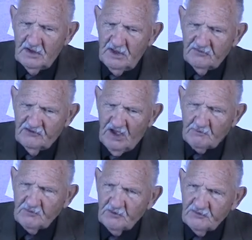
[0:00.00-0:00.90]
in
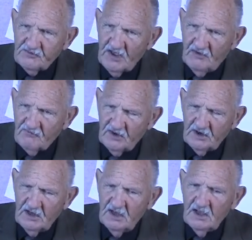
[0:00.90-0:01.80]
chapter
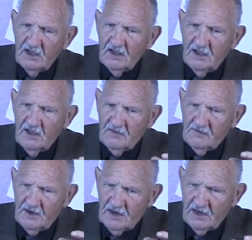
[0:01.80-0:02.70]
7,
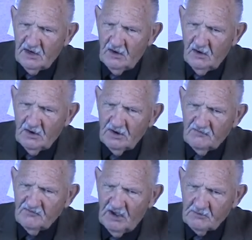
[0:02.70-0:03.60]
the little horn
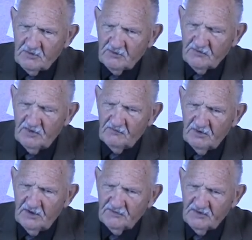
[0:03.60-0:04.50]
of chapter
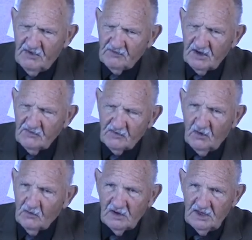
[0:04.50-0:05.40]
7 is
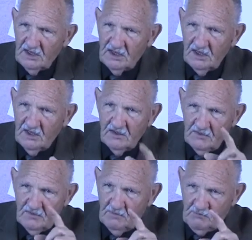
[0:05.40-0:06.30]
only
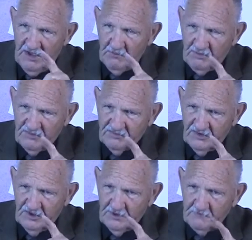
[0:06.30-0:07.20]
the
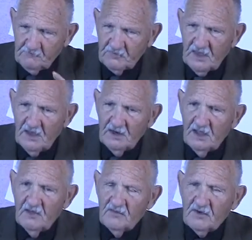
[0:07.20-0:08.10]
papacy.
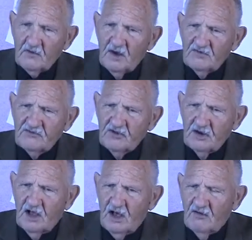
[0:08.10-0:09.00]
Now the
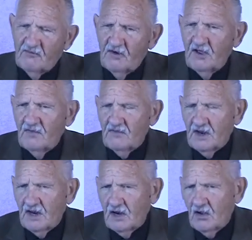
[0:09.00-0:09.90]
question of the
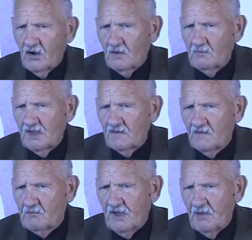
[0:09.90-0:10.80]
little horn being
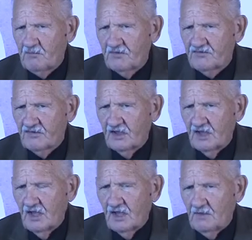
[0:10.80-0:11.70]
the
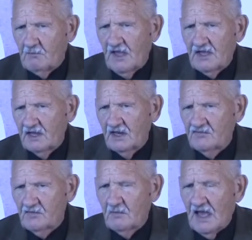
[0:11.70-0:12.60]
papacy,
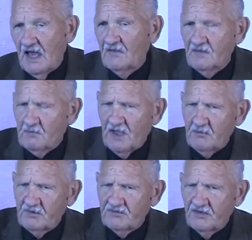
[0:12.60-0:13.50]
paganism and the
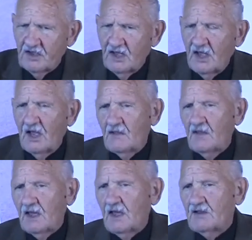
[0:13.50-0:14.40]
papacy,
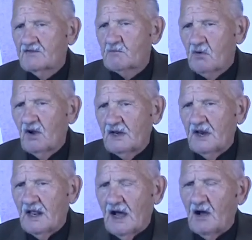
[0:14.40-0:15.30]
it's
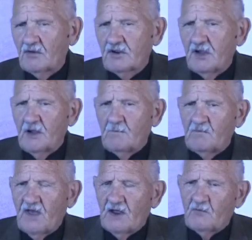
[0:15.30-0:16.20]
pointed out
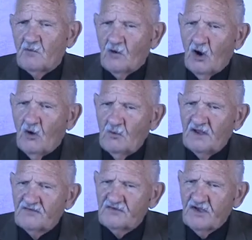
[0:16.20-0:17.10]
that Rome
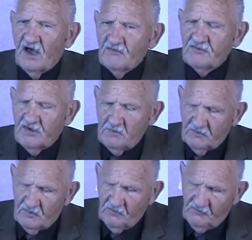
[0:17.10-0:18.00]
itself
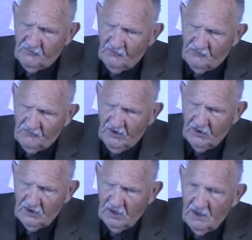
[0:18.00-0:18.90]
seems to
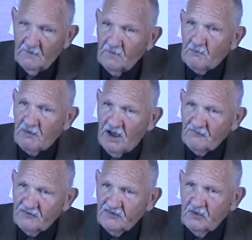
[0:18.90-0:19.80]
fulfill the
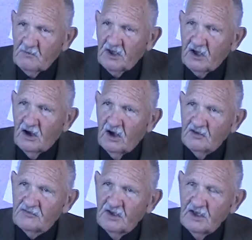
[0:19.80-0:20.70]
prophecy
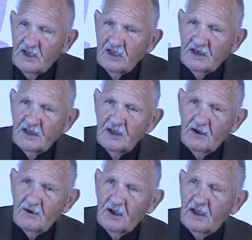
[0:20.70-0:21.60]
because it
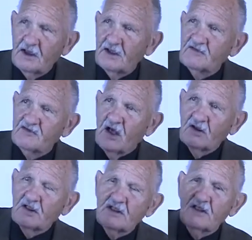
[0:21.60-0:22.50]

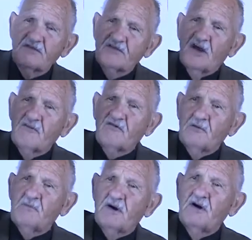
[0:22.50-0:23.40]
exalted itself
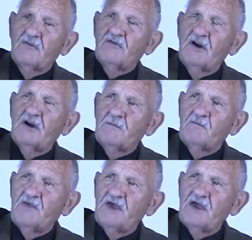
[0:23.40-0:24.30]
above
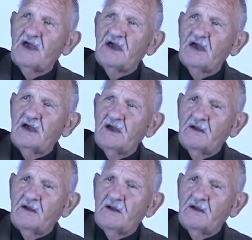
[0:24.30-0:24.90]
the